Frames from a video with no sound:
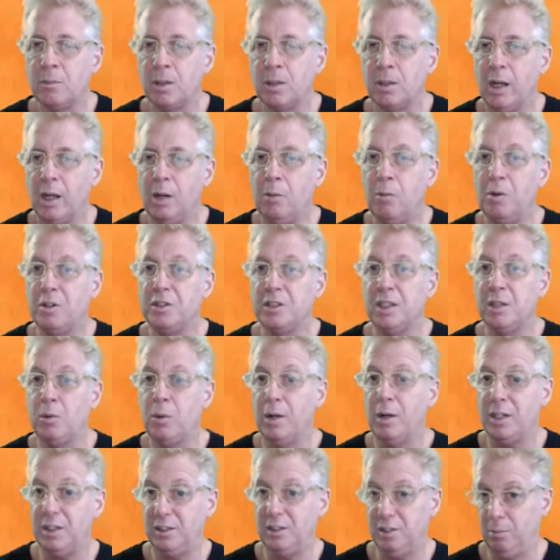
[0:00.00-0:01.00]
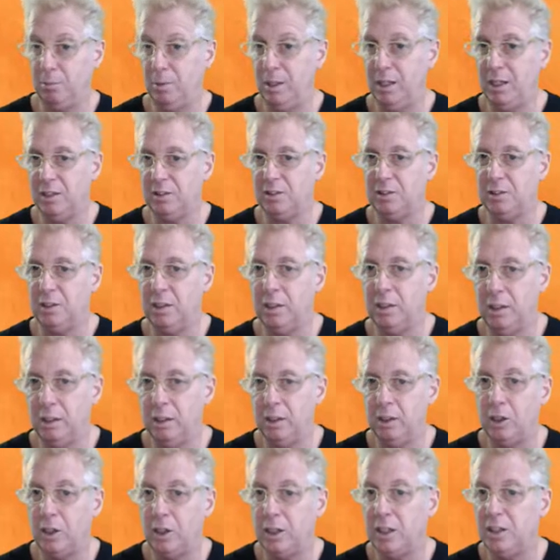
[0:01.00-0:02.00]
and we see what is
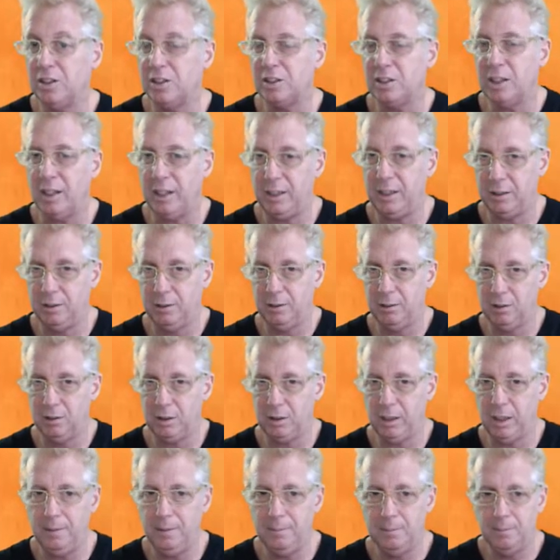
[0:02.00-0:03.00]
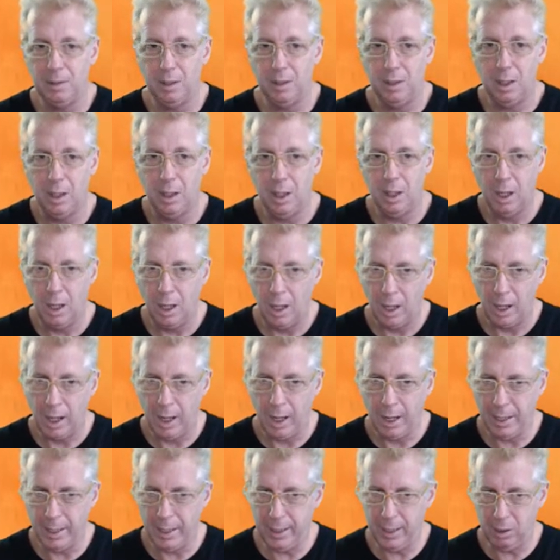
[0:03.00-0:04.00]
got inside. Okay,
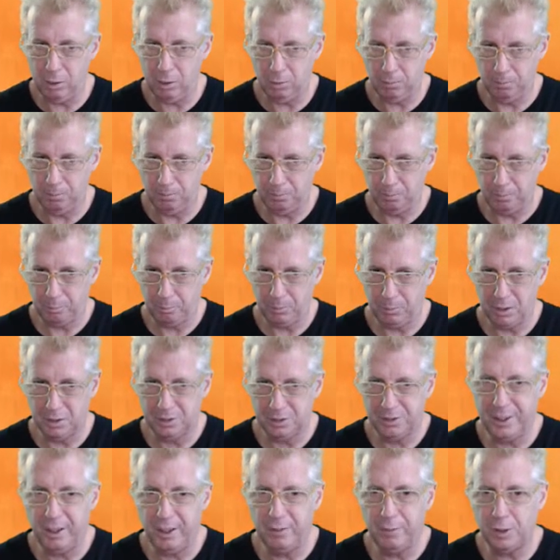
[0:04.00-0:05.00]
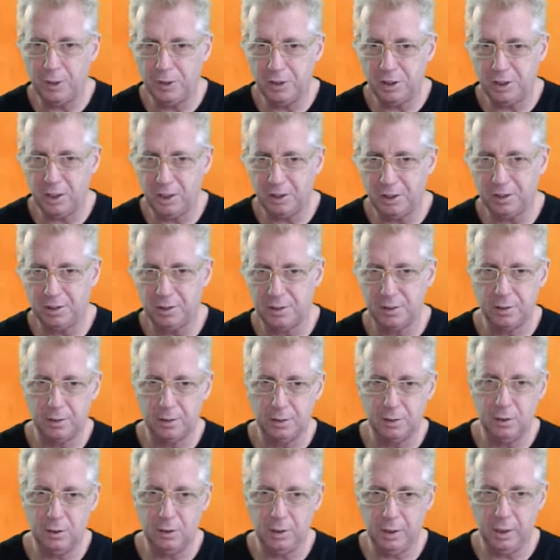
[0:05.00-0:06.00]
and now silver chest.
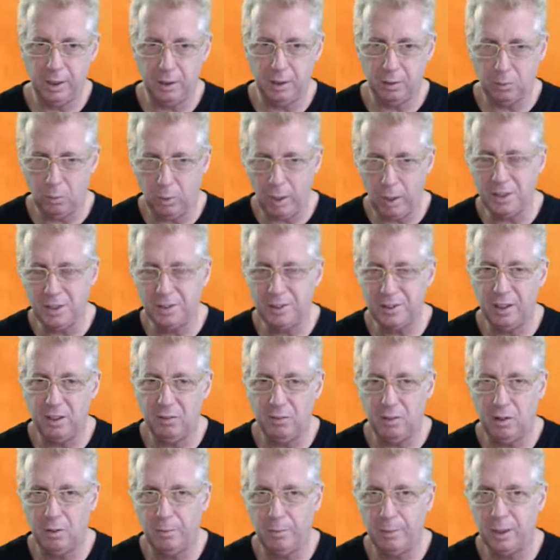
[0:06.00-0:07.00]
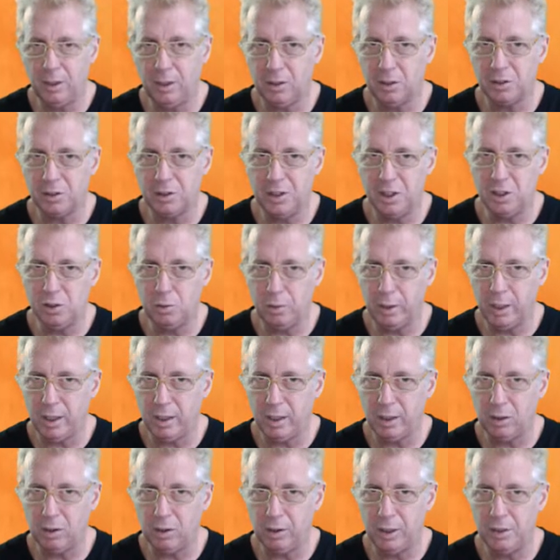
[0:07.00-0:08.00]
Okay, why silver? Because this one
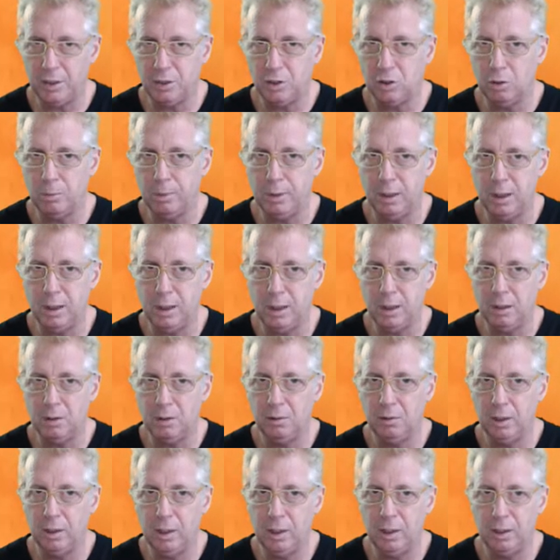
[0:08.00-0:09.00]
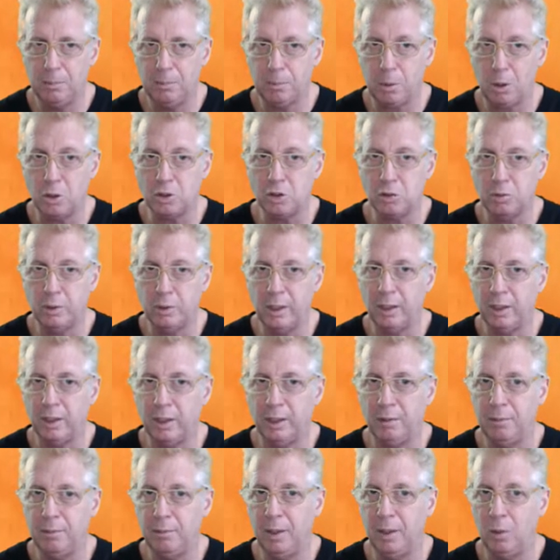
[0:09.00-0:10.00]
are going to be the bronze,
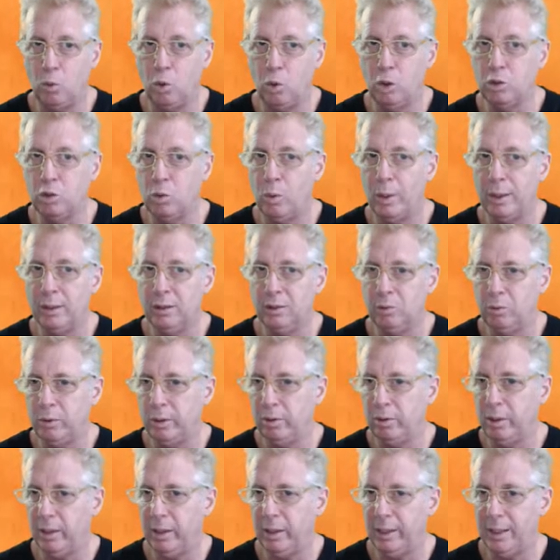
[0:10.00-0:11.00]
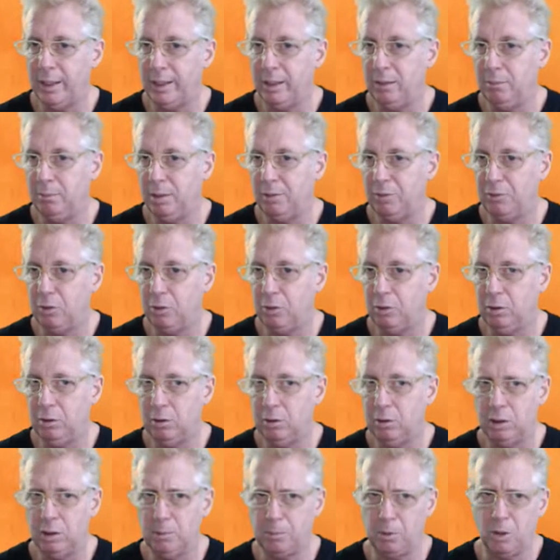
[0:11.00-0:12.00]
the wood one we were getting before,
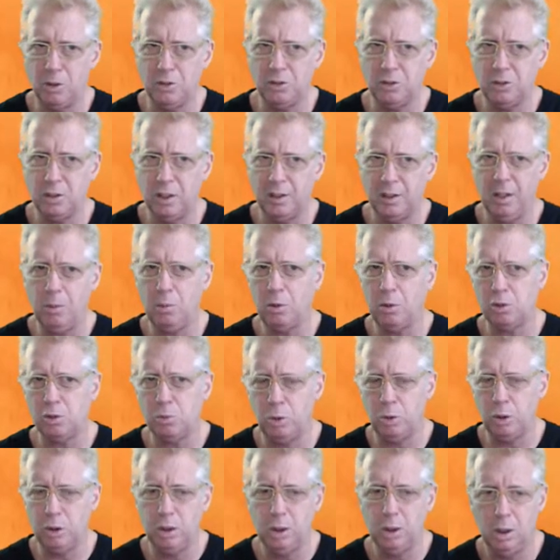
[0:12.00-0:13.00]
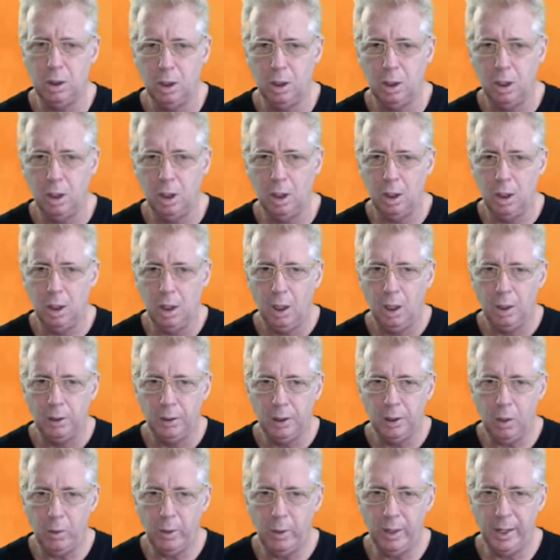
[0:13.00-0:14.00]
or the bronze, I think it was wood.
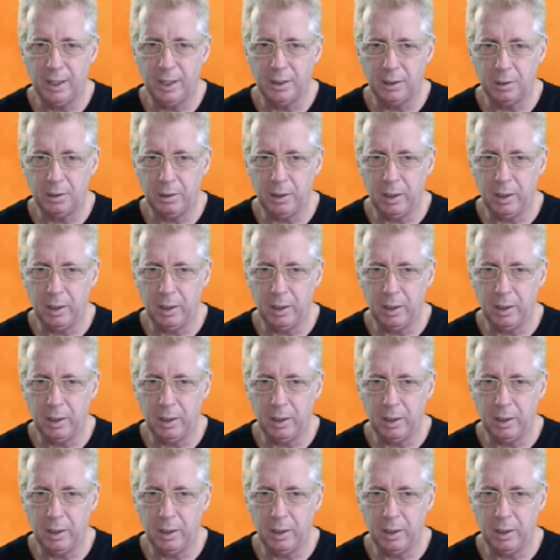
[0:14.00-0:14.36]
Now we get